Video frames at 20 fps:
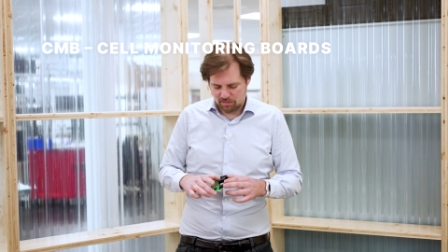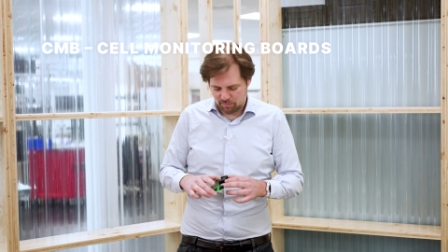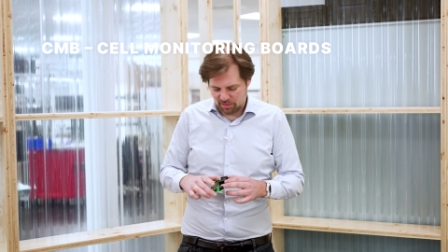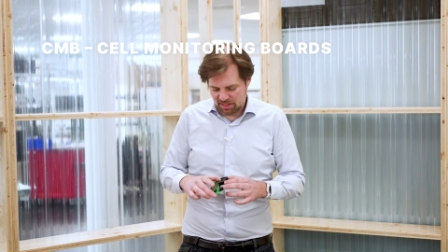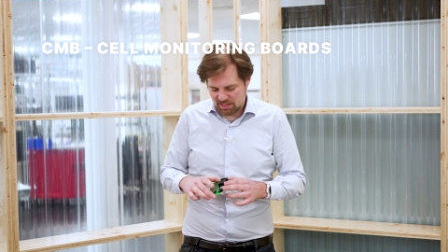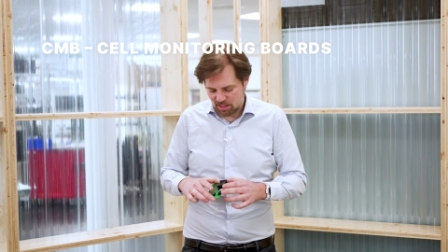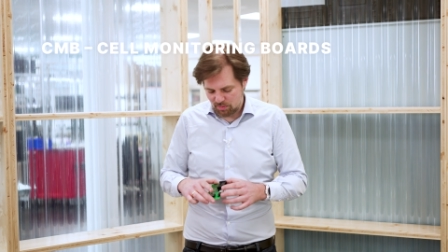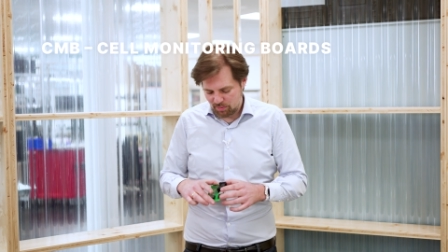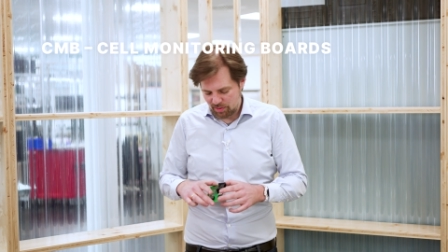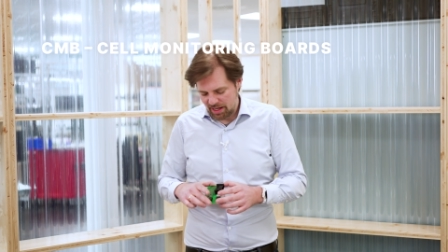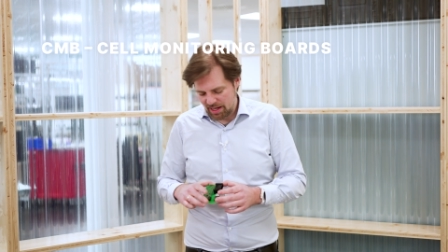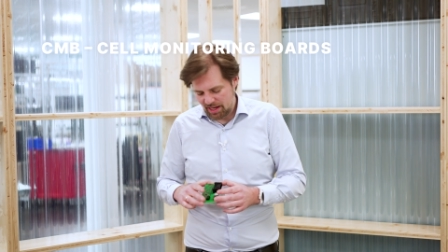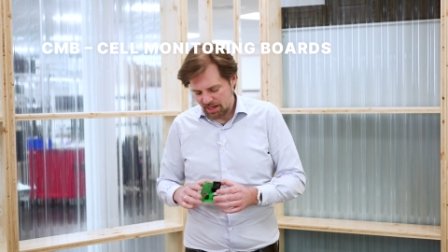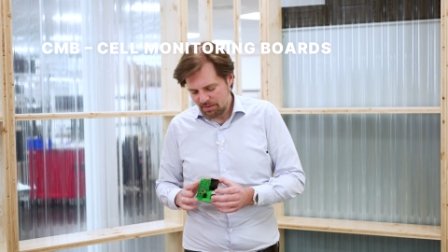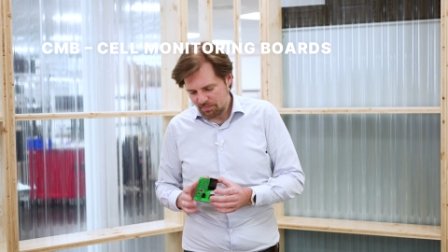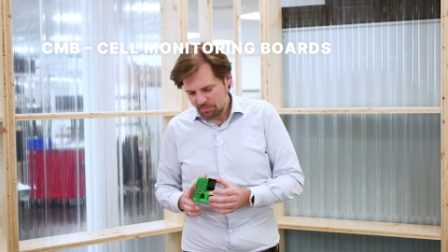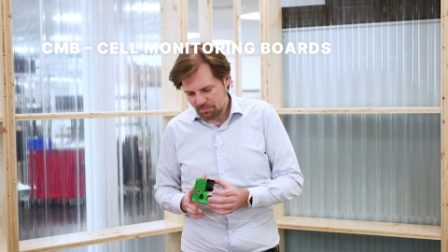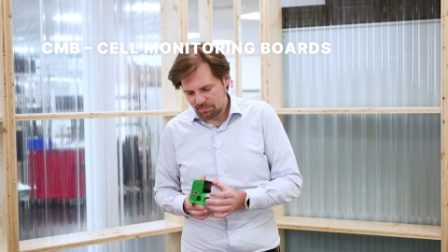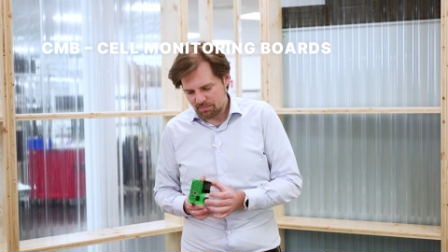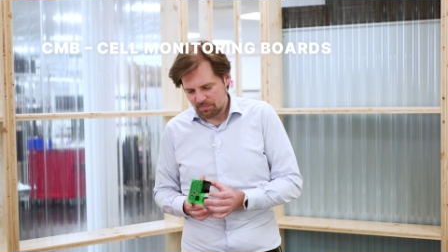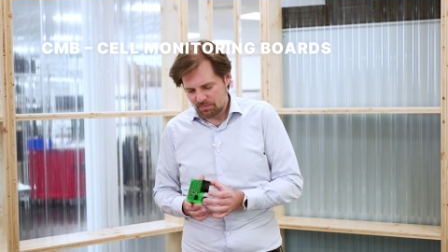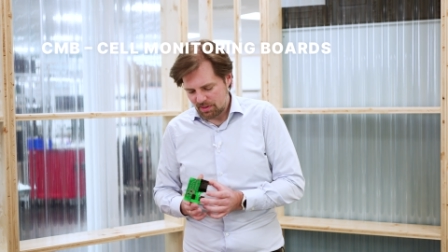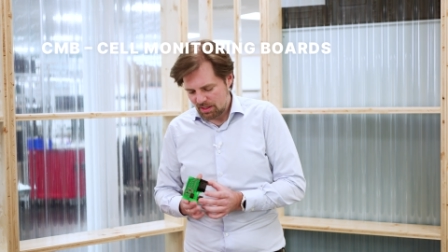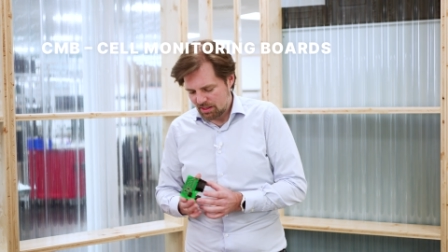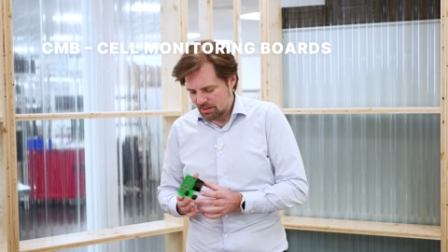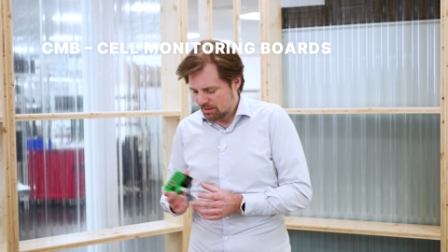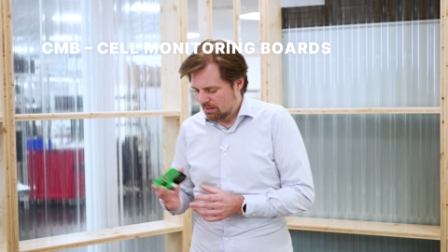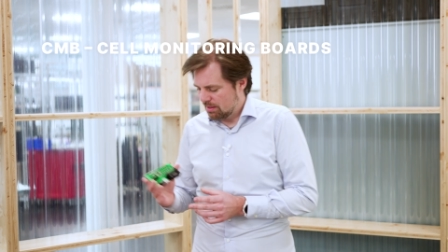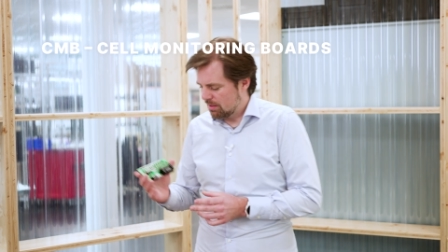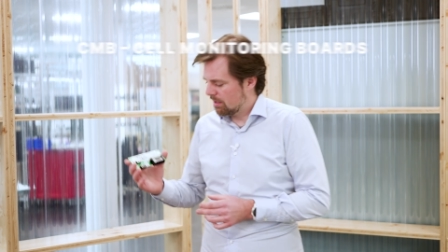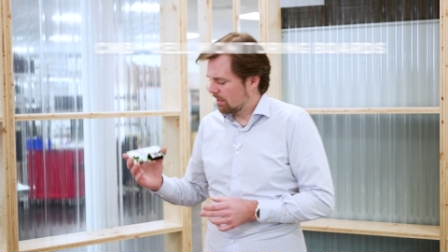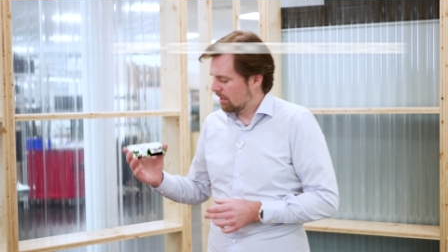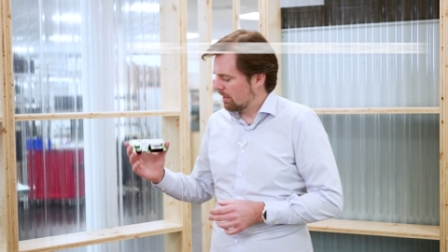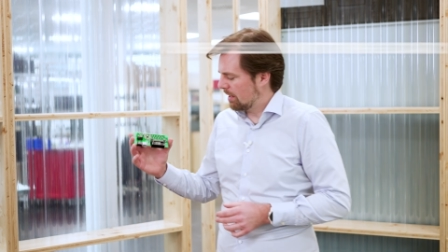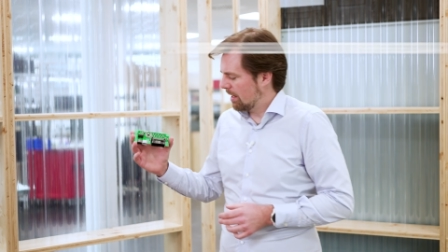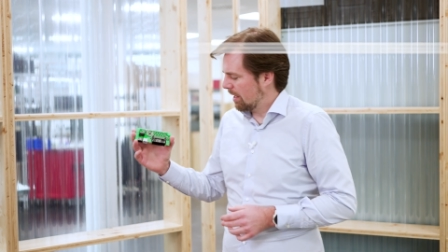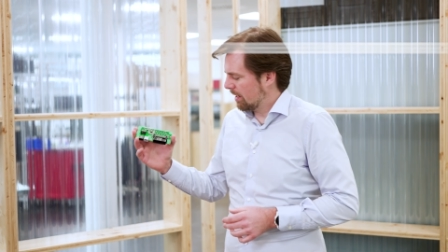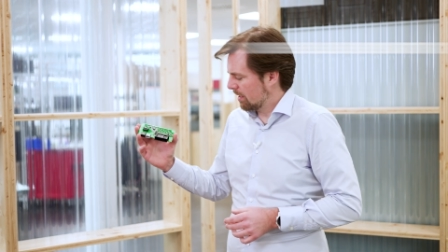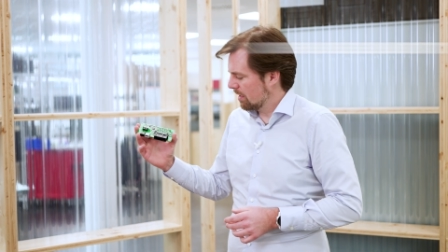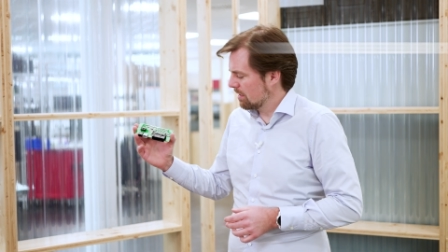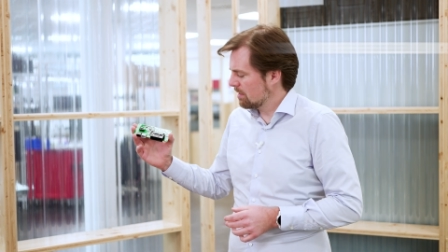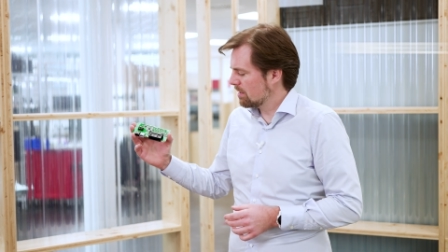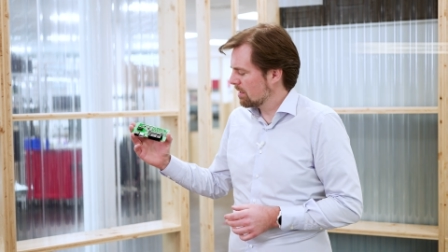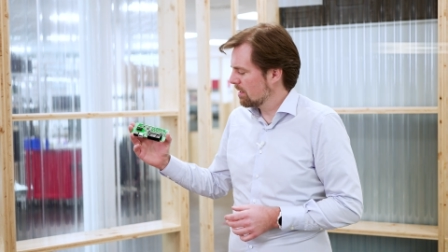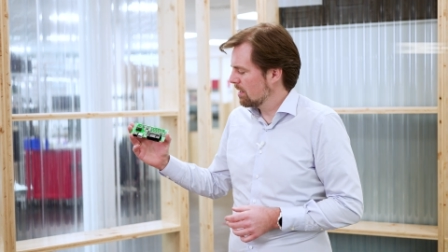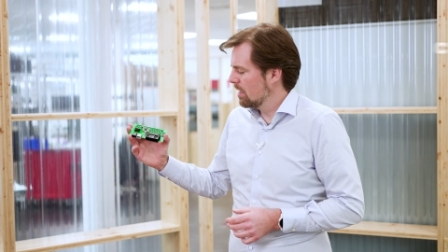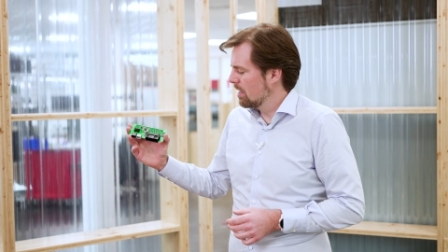a PCBA, like this,